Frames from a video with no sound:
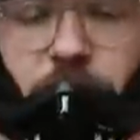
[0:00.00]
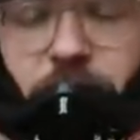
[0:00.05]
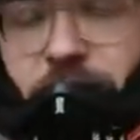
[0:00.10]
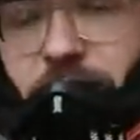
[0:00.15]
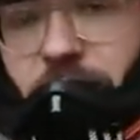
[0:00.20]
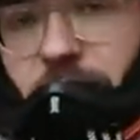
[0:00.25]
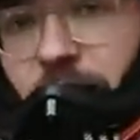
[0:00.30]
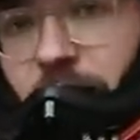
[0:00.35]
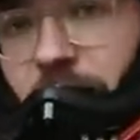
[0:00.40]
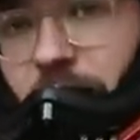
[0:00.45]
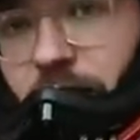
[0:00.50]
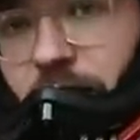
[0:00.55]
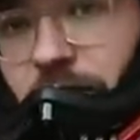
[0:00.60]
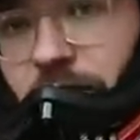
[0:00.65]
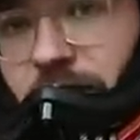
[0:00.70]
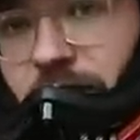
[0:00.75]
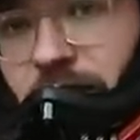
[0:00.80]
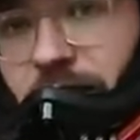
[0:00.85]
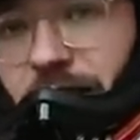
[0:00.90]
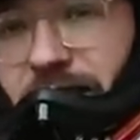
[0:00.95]
once again, you
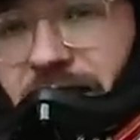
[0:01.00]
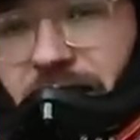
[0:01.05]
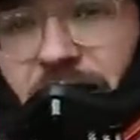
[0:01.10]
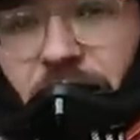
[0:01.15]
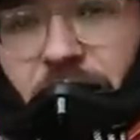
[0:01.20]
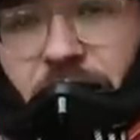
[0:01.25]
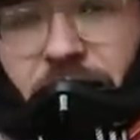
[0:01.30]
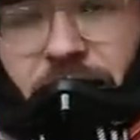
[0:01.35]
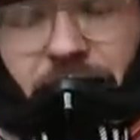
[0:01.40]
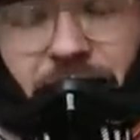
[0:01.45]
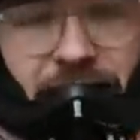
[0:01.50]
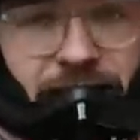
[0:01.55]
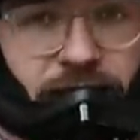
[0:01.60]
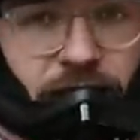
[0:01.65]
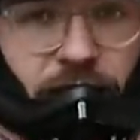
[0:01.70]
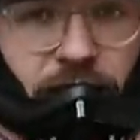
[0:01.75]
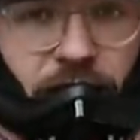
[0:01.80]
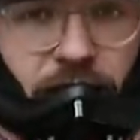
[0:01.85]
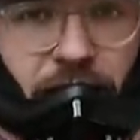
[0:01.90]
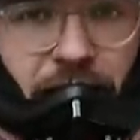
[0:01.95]
feel it a lot less
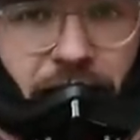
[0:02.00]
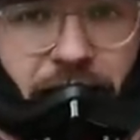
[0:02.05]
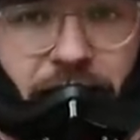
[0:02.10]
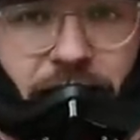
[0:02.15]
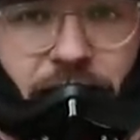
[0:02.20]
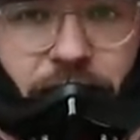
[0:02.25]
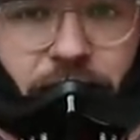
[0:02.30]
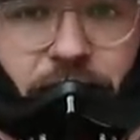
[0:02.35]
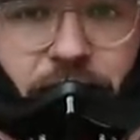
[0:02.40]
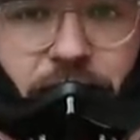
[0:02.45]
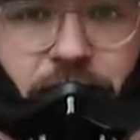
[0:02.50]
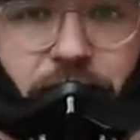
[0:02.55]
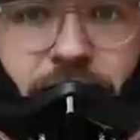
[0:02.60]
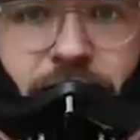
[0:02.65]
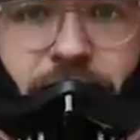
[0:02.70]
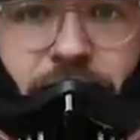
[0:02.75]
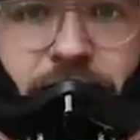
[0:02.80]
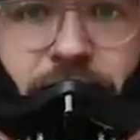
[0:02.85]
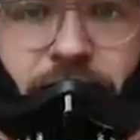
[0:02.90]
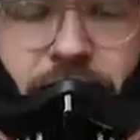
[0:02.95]
on your head. I think
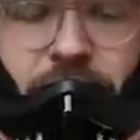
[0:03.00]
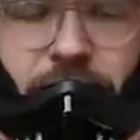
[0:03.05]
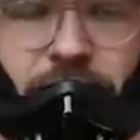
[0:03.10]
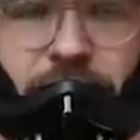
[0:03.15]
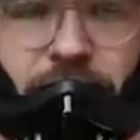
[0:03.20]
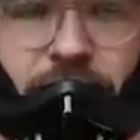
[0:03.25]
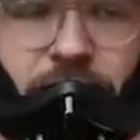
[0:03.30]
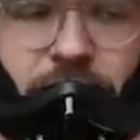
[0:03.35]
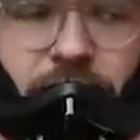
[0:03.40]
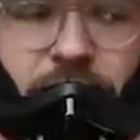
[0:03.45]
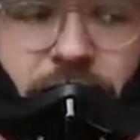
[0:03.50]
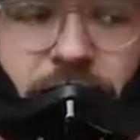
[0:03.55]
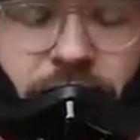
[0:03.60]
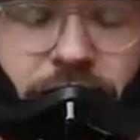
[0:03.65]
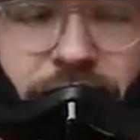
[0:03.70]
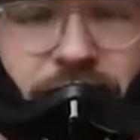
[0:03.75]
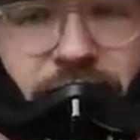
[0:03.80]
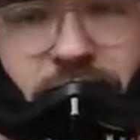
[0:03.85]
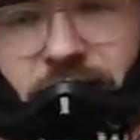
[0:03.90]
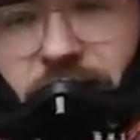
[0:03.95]
that the
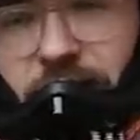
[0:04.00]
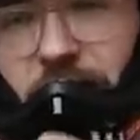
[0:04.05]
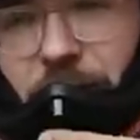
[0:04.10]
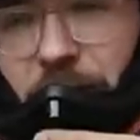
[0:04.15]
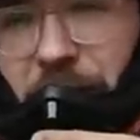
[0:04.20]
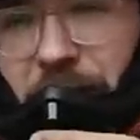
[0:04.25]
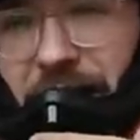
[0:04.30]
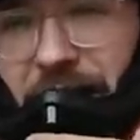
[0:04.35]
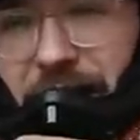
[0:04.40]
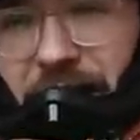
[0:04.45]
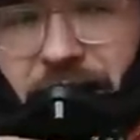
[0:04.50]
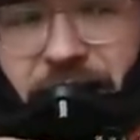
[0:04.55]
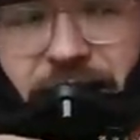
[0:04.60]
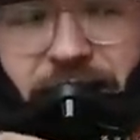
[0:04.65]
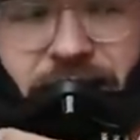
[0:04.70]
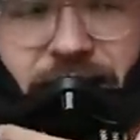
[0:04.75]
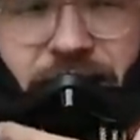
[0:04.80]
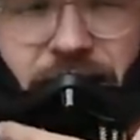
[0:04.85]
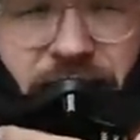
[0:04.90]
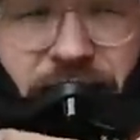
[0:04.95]
fit in my
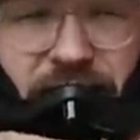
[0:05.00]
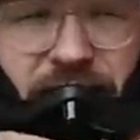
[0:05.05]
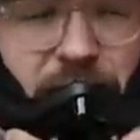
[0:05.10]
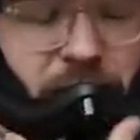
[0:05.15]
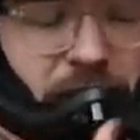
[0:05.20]
case is even a